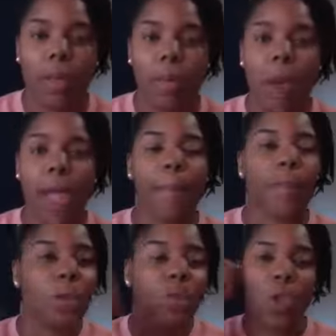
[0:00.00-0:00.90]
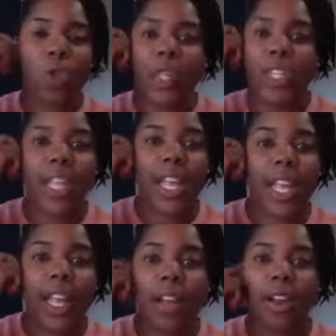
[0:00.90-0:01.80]
right? Bluetooth in the
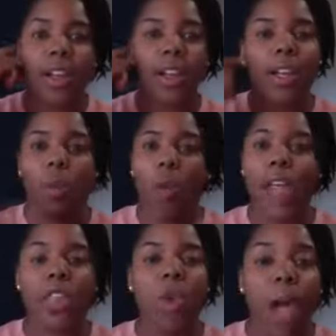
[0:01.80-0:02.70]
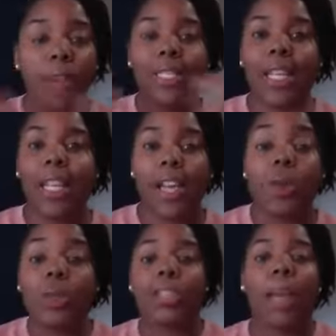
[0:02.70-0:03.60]
ear, right? You out to eat,
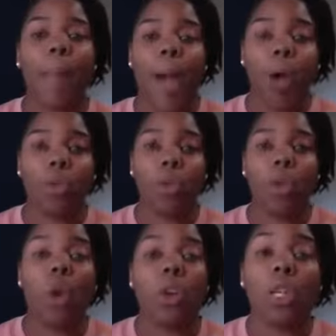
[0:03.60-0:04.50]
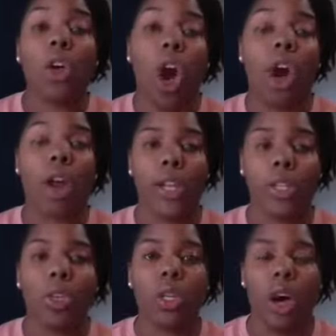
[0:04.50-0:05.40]
you step out, you go to the car and
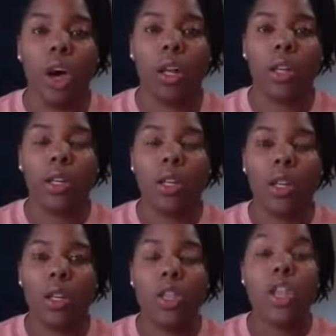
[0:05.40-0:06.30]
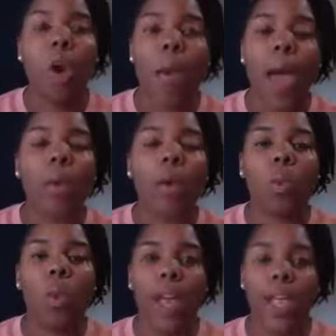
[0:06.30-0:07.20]
do the call. No matter
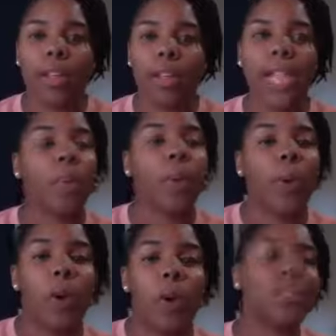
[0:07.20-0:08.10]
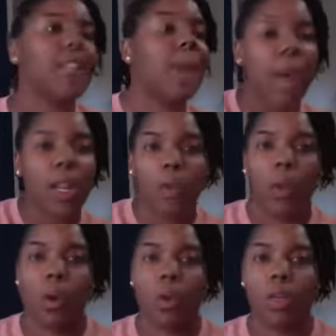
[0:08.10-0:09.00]
what, in the pool, step out of the
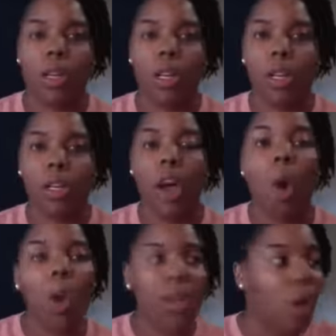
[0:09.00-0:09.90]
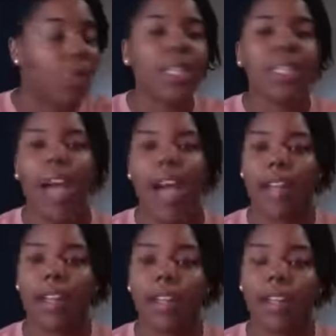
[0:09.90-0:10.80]
pool, go to the side,
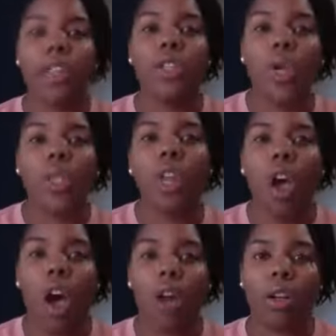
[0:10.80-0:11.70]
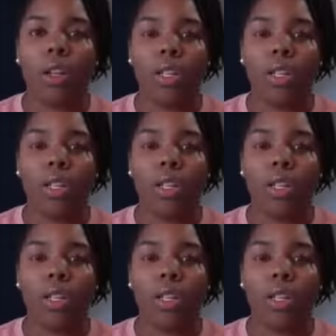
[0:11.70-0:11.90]
do the call.